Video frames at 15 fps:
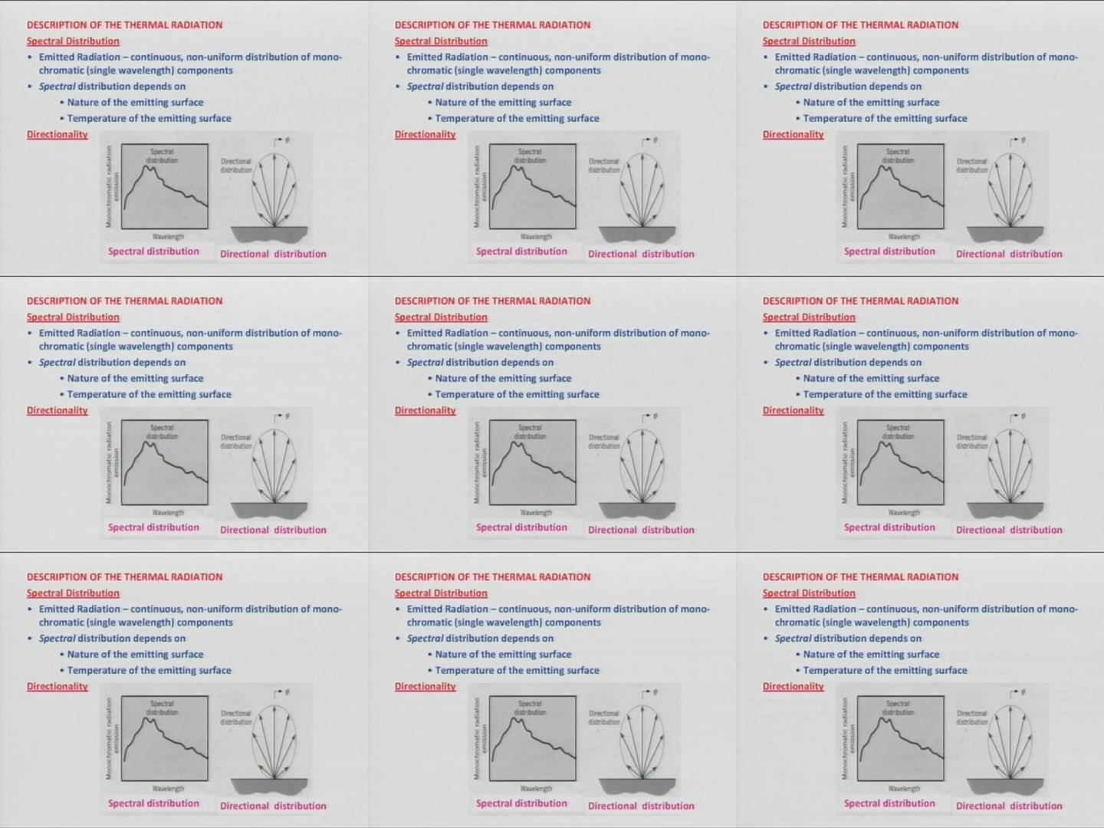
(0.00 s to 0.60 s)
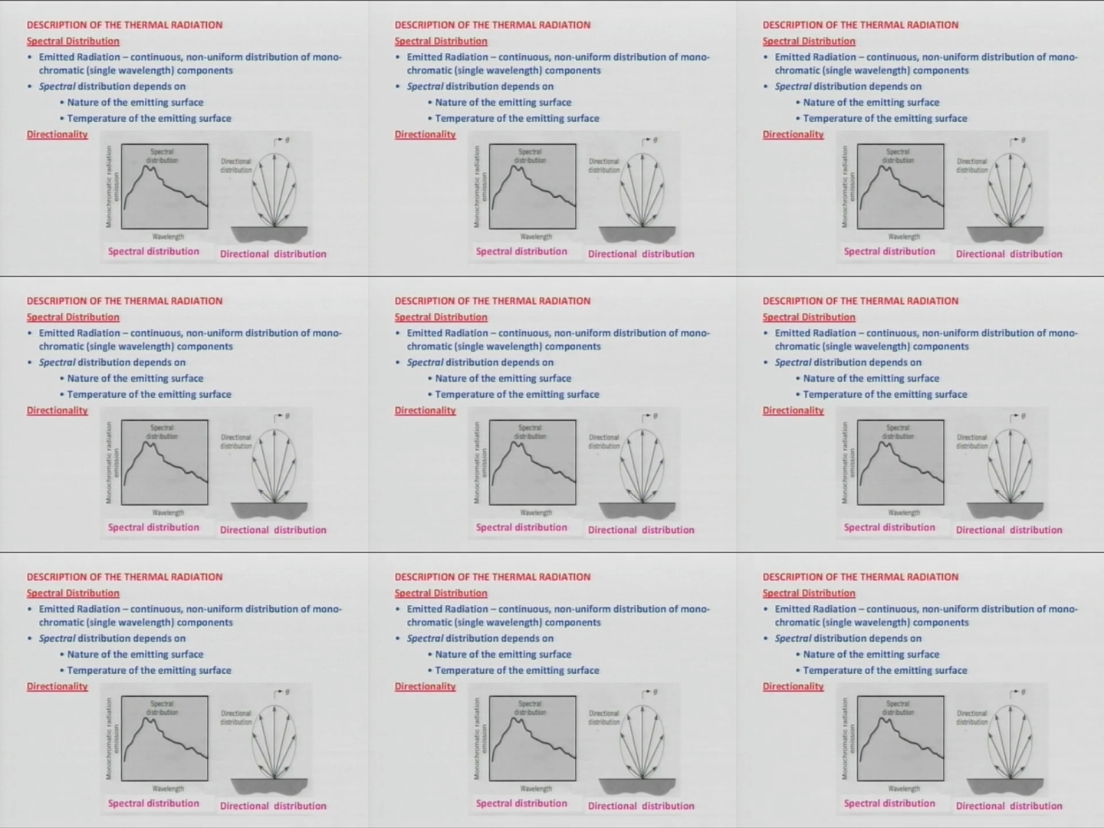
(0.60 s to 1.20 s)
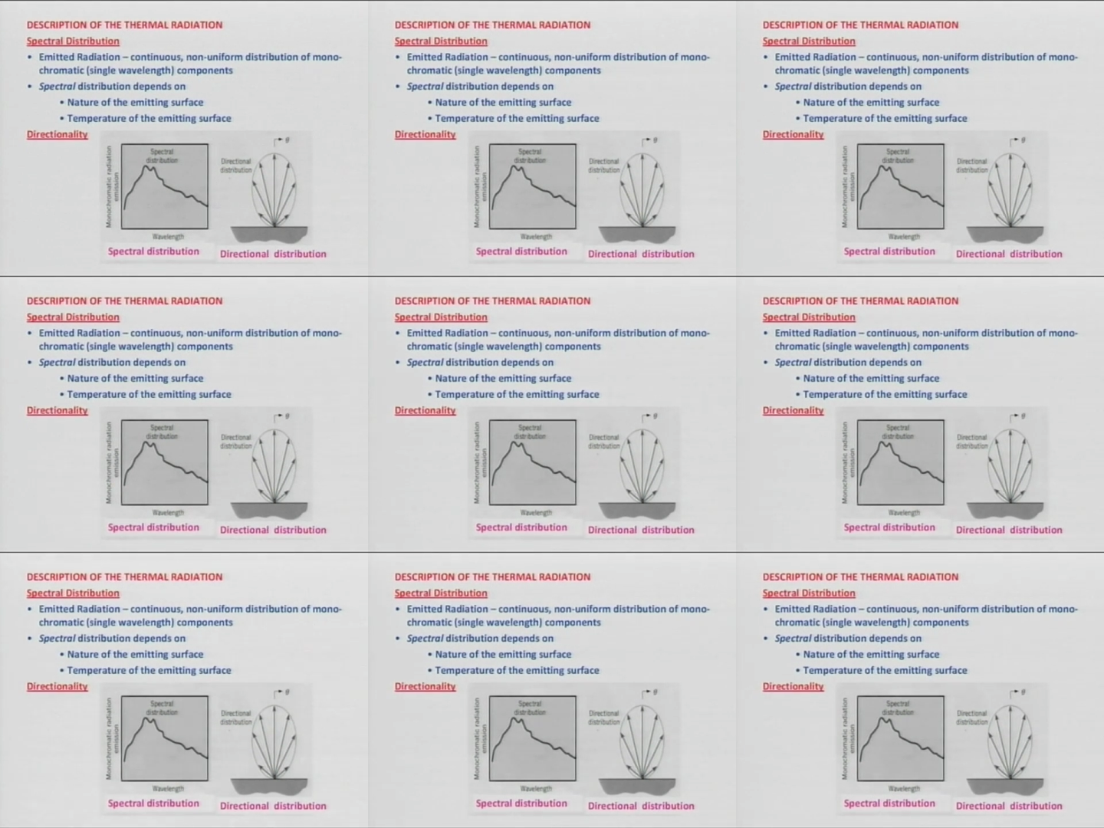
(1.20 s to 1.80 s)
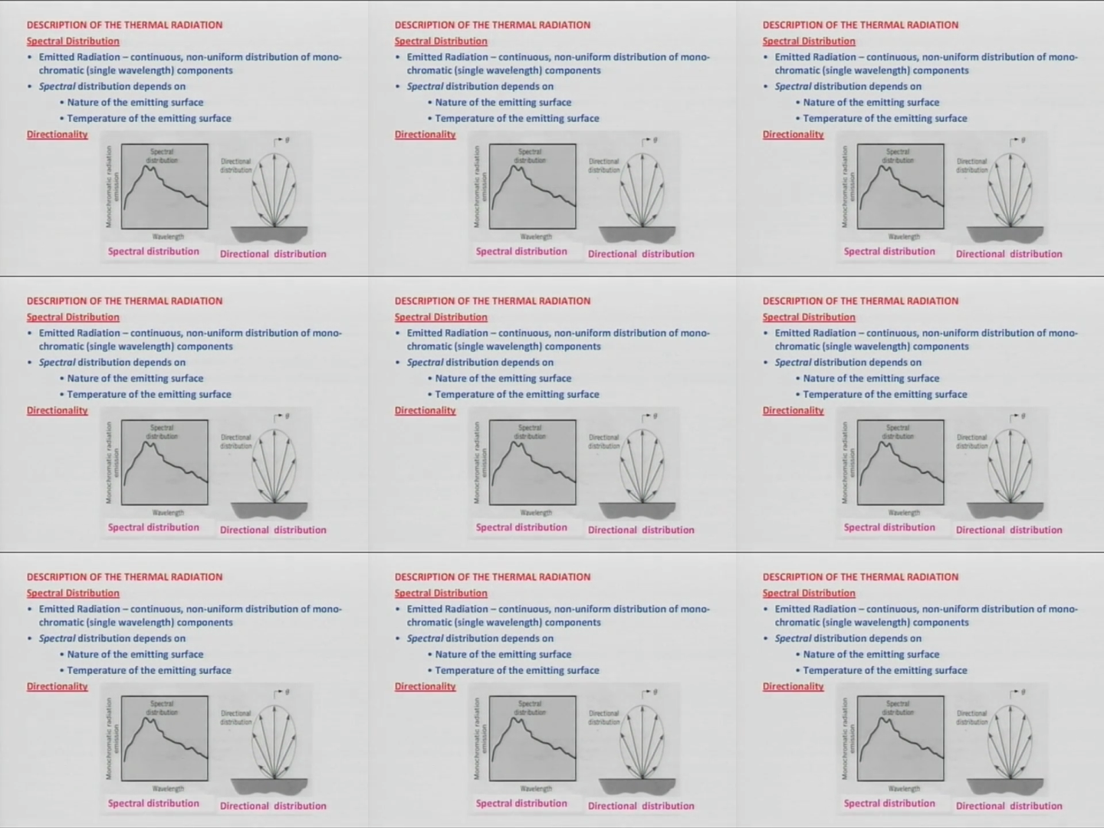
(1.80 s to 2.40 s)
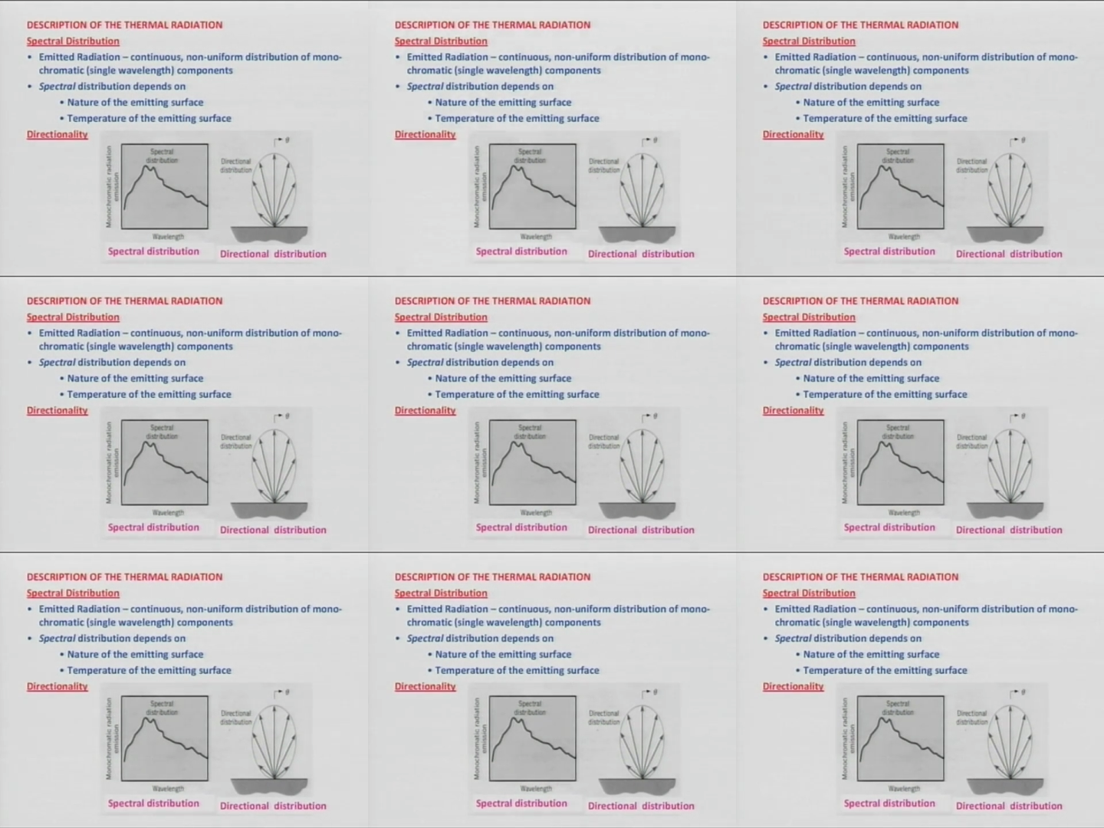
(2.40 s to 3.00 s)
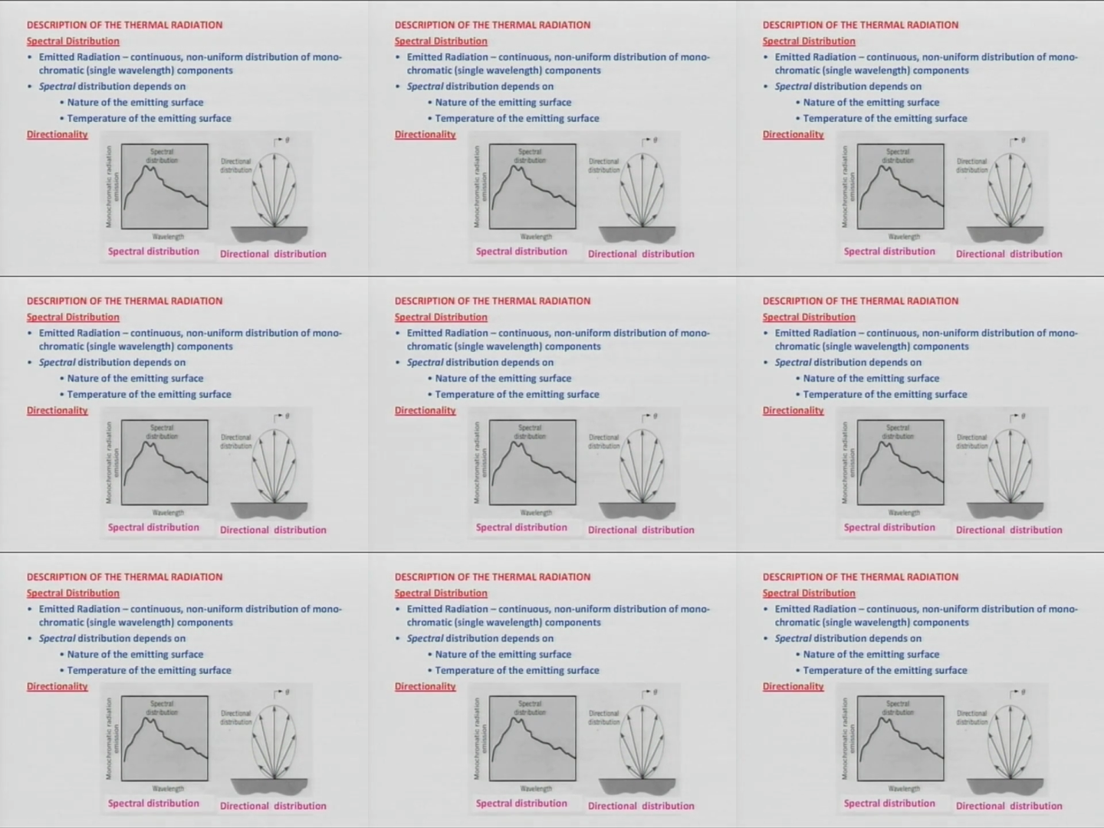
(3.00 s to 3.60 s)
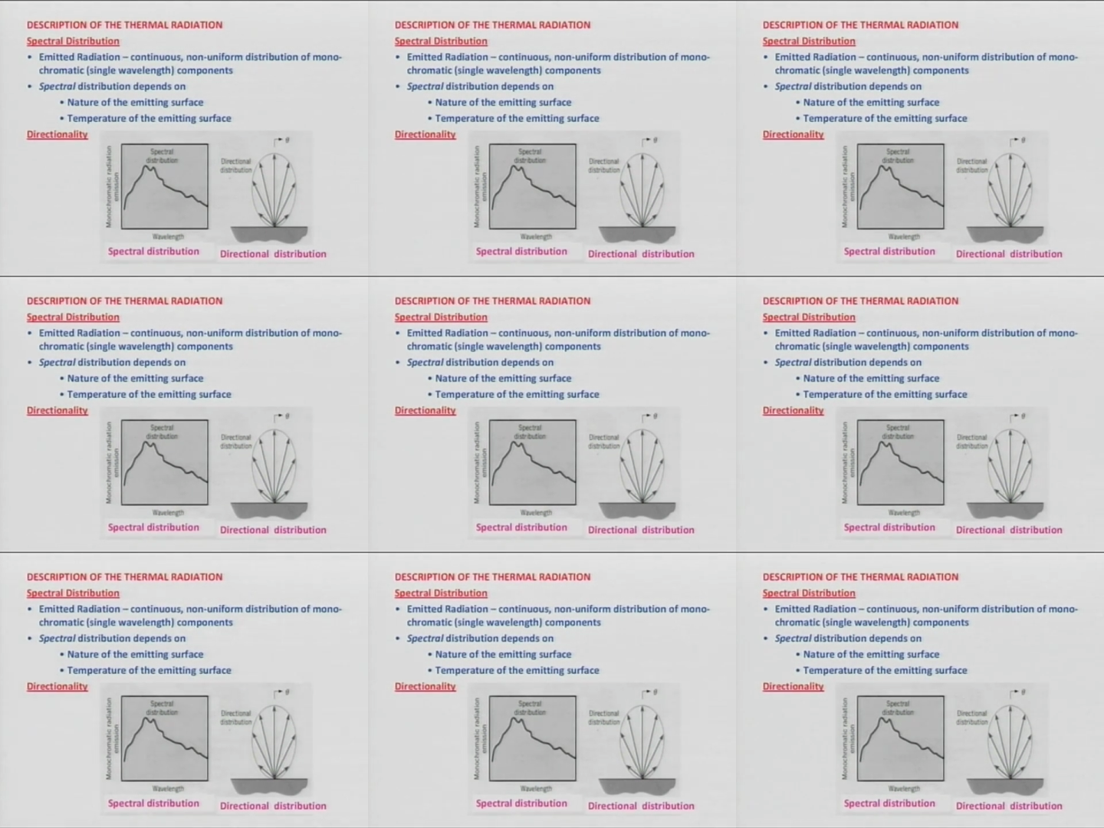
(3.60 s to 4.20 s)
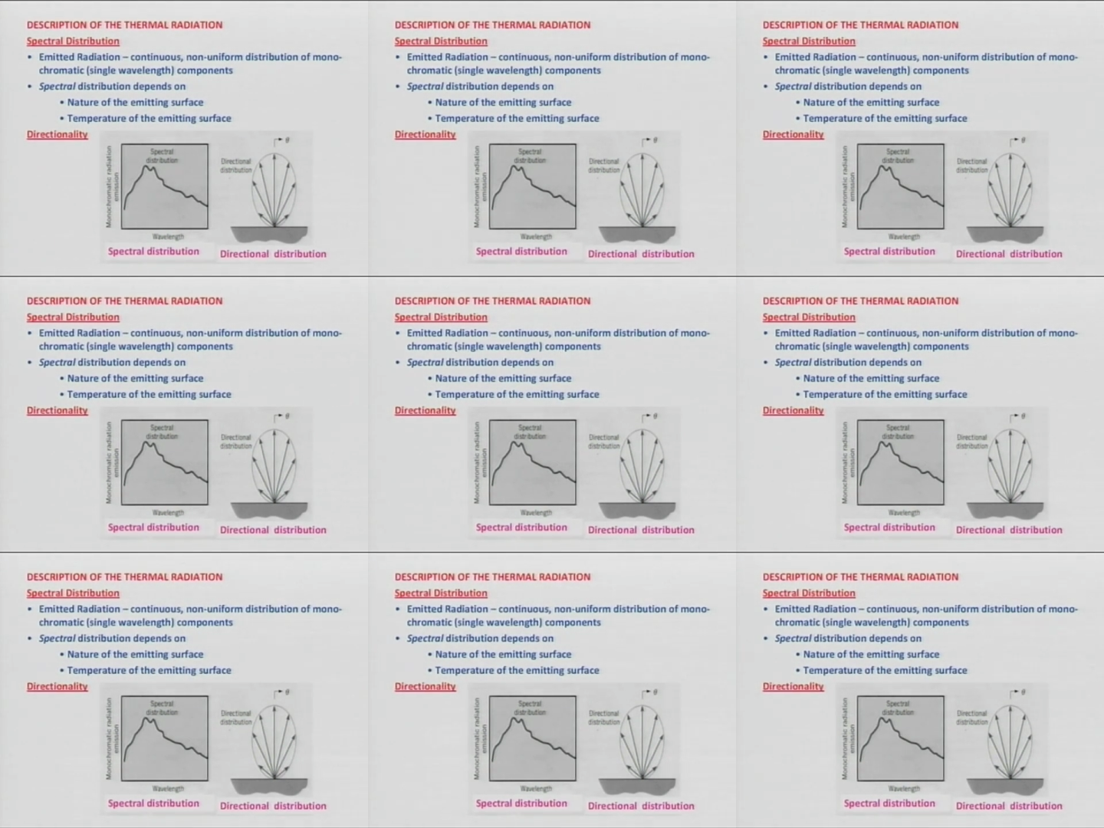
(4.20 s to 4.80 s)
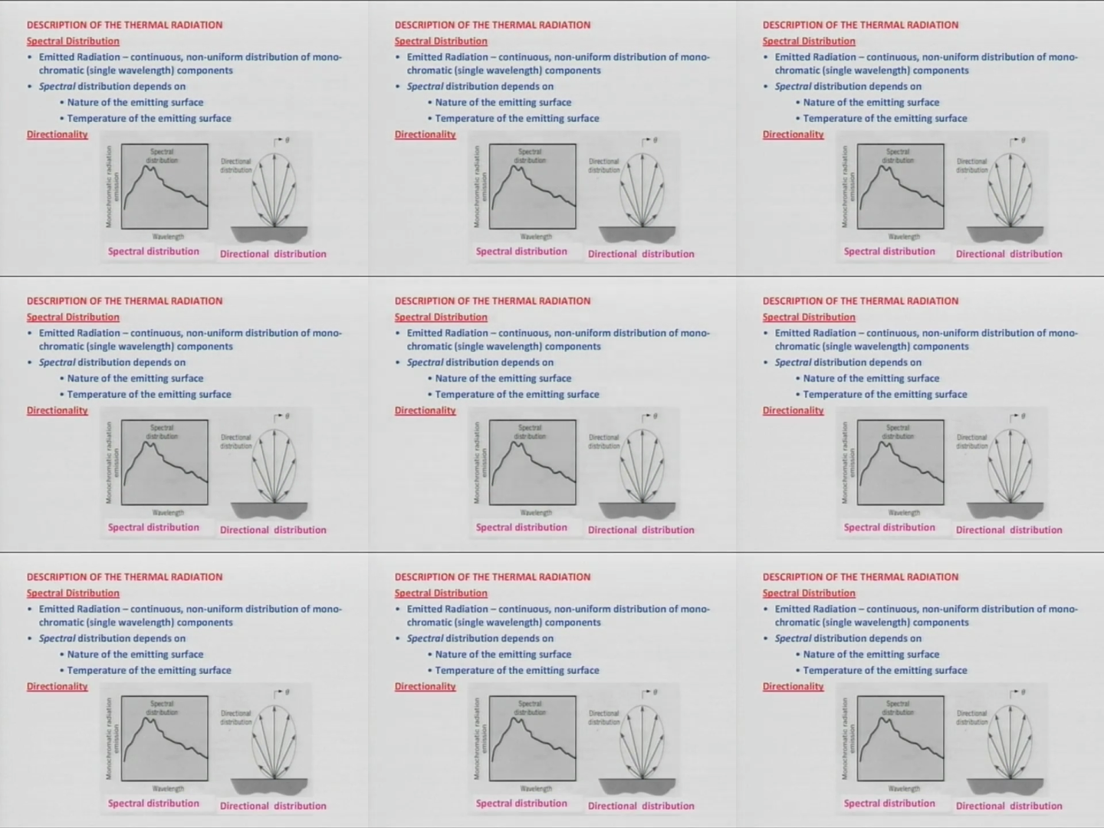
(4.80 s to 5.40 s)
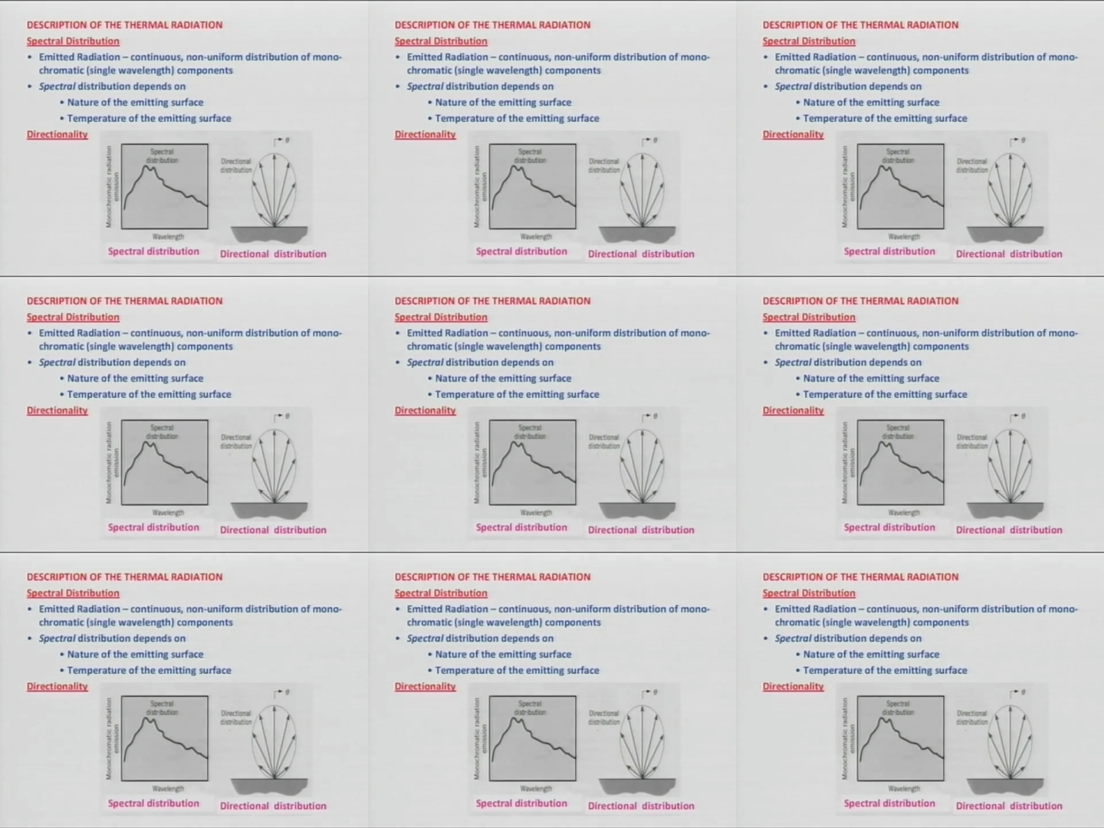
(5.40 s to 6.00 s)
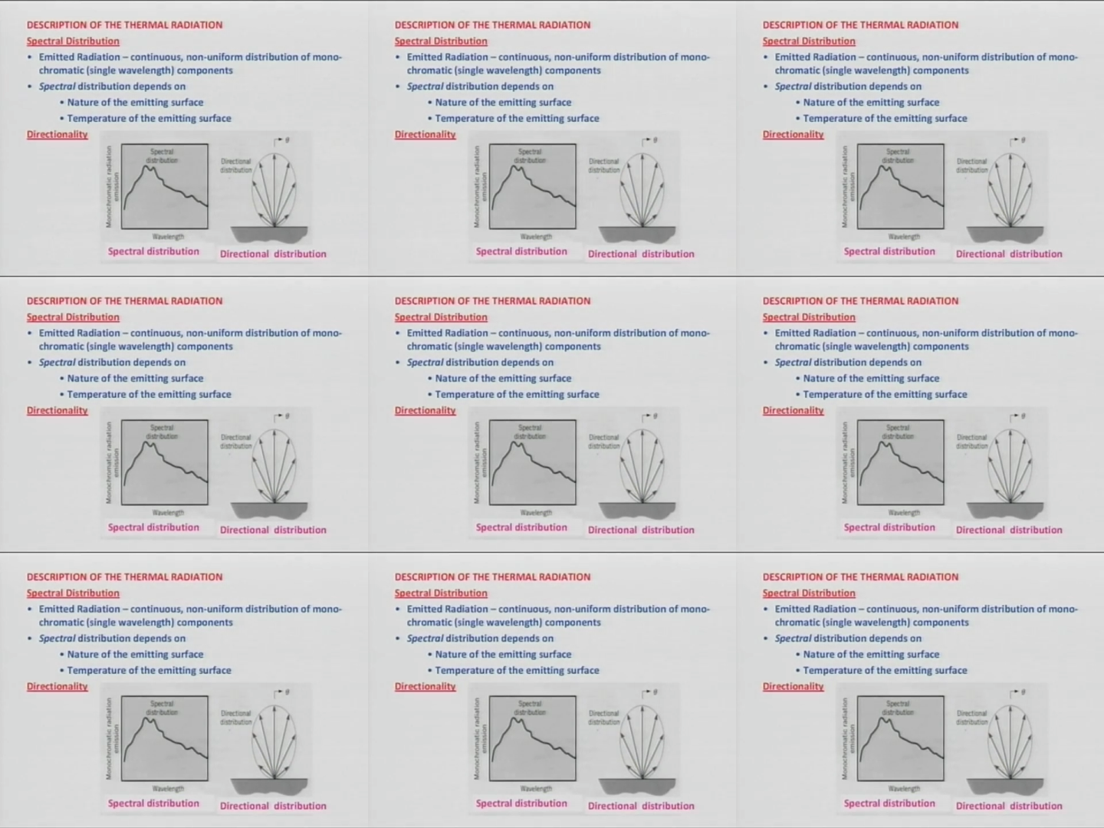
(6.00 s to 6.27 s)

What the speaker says: (no speaker visible)